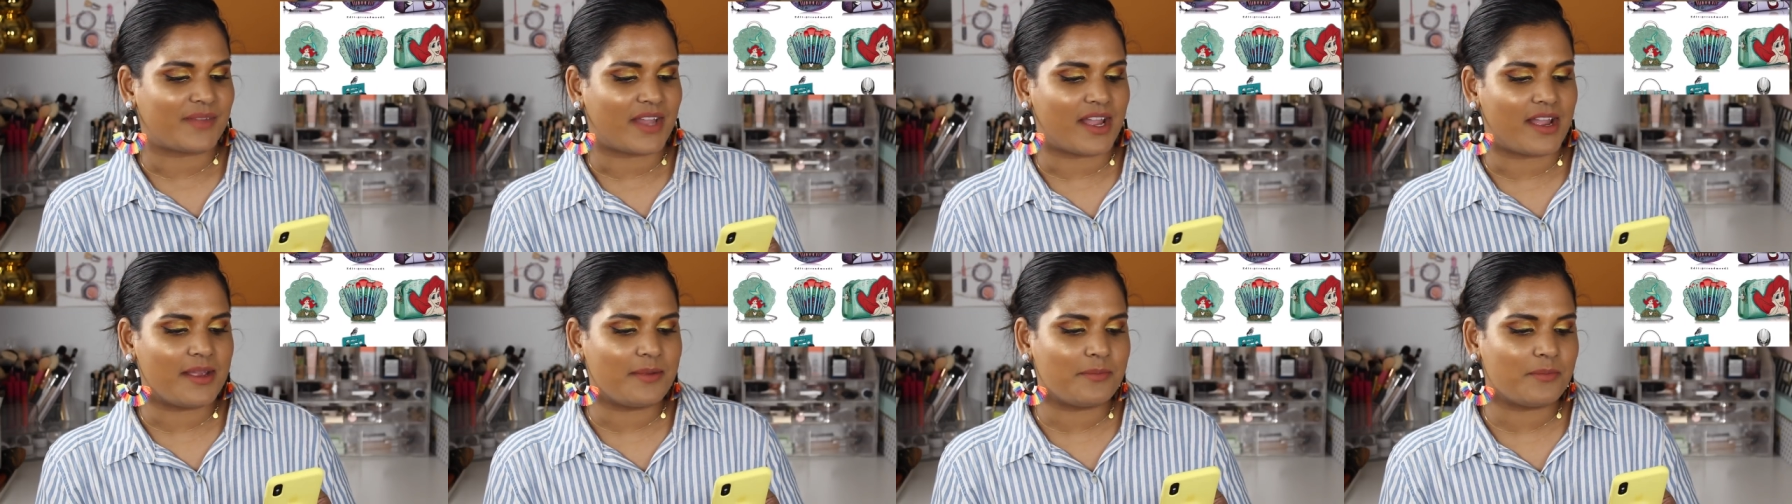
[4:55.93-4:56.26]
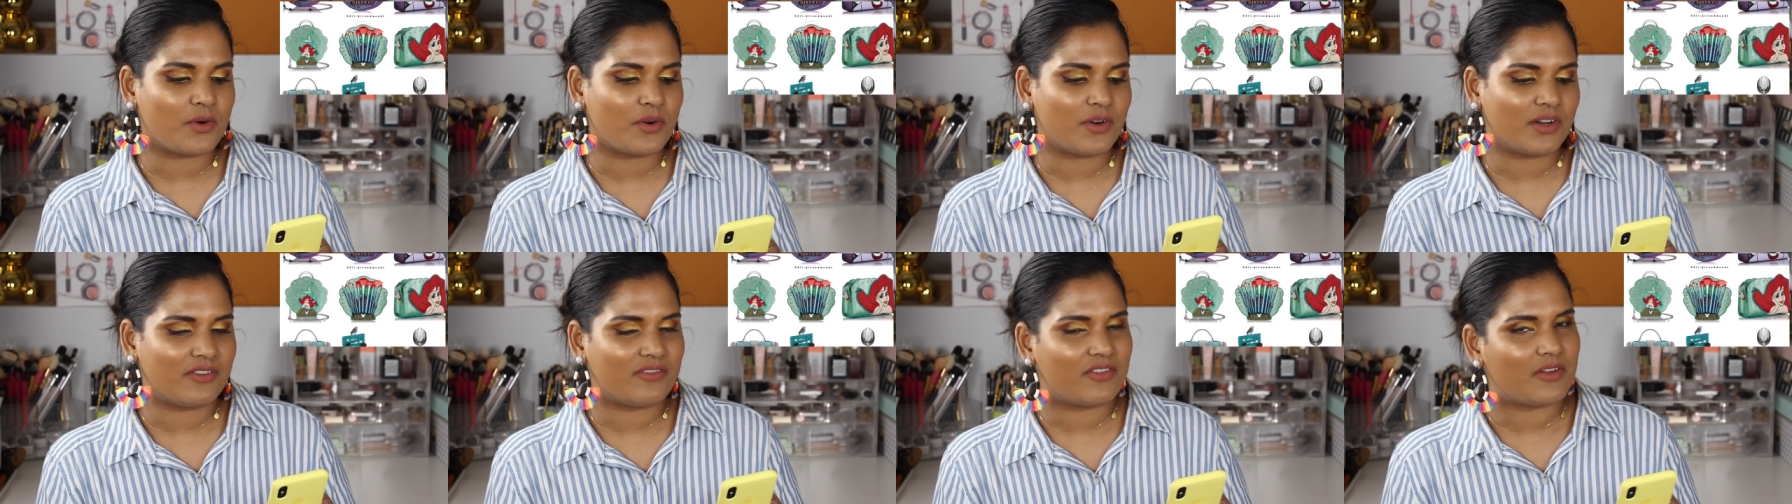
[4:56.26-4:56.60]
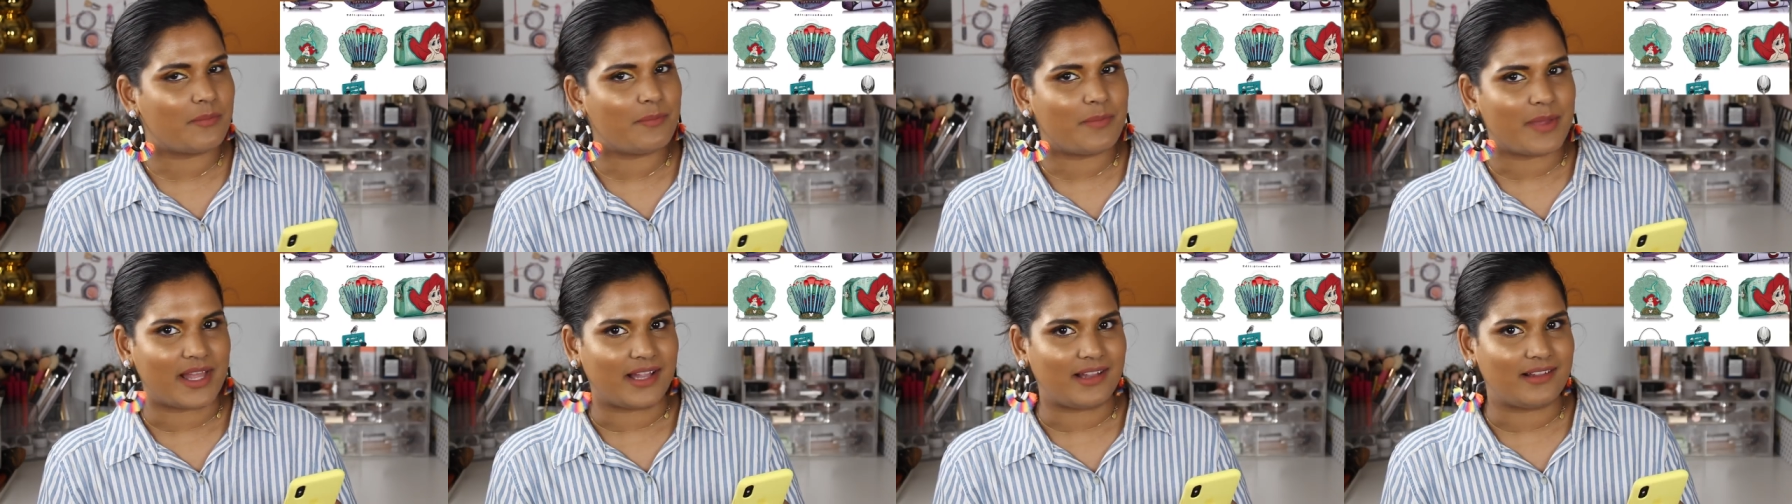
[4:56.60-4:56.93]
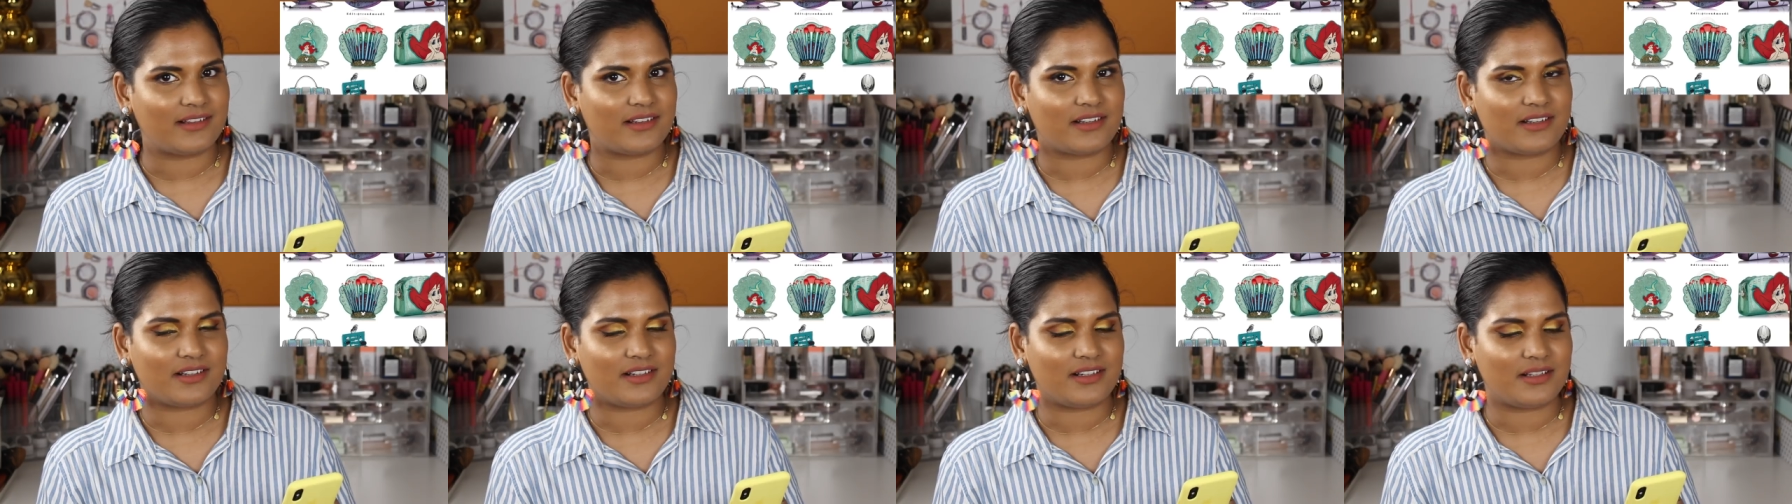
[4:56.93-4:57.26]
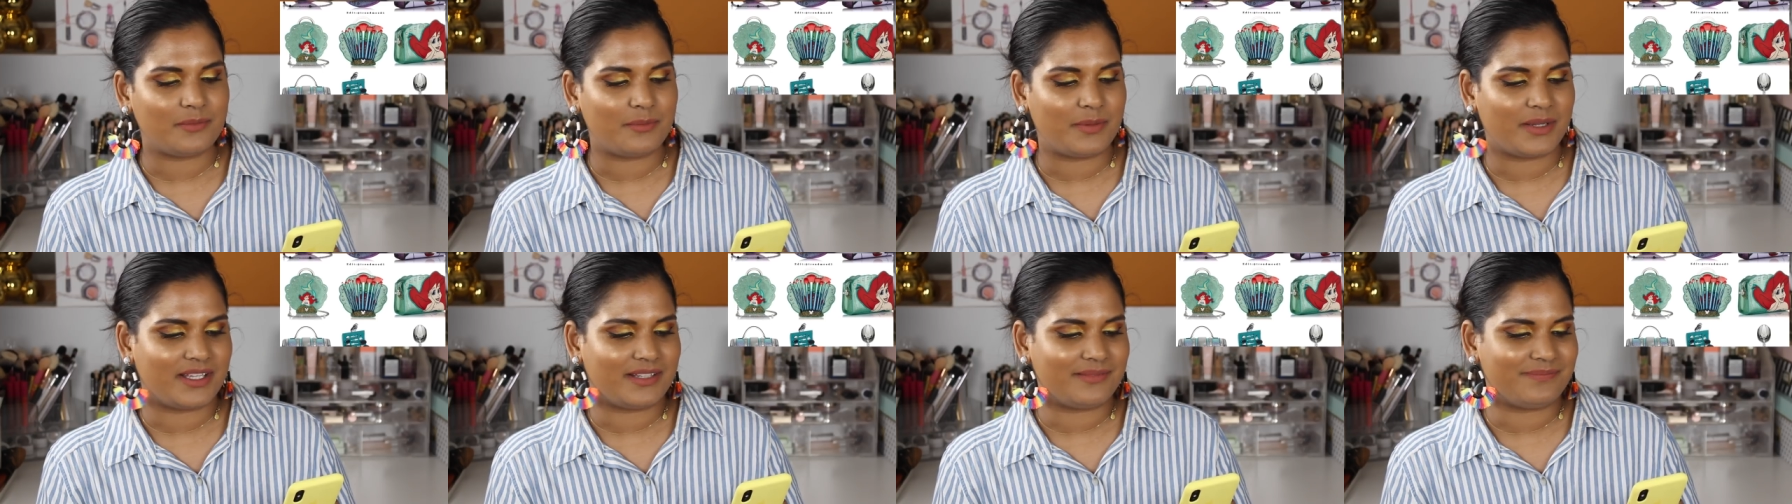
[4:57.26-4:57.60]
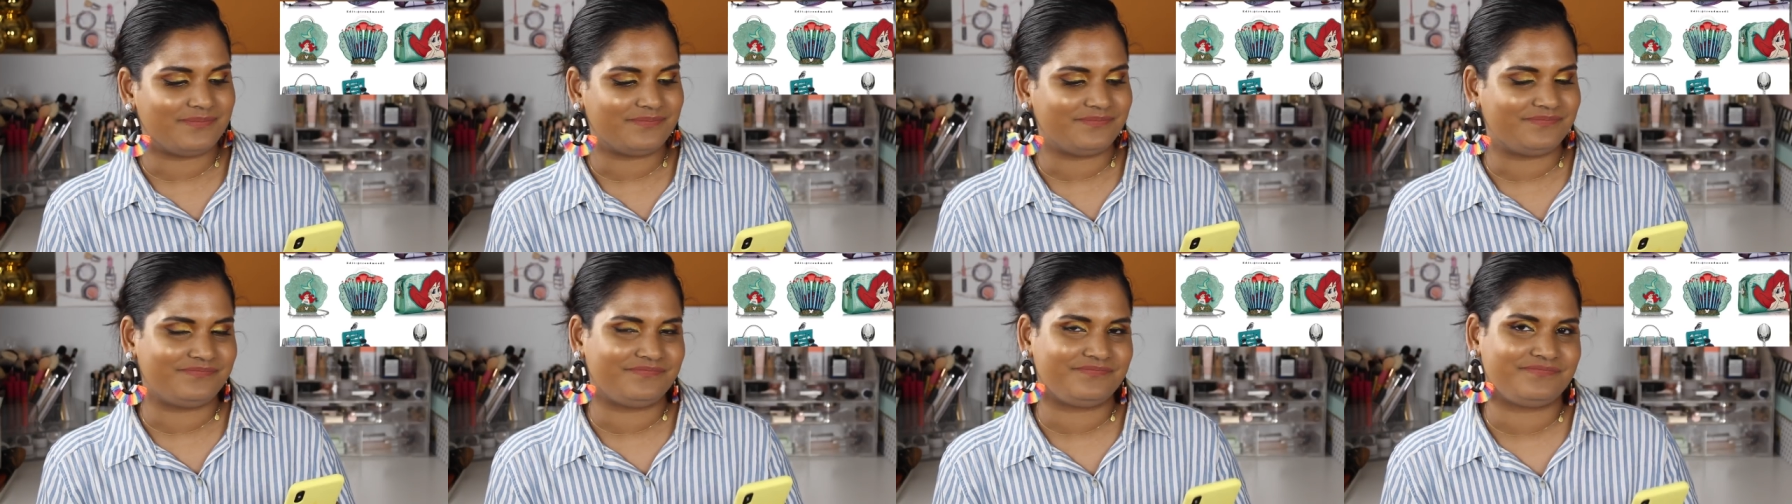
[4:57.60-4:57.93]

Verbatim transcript: I'm more of a Belle girl, but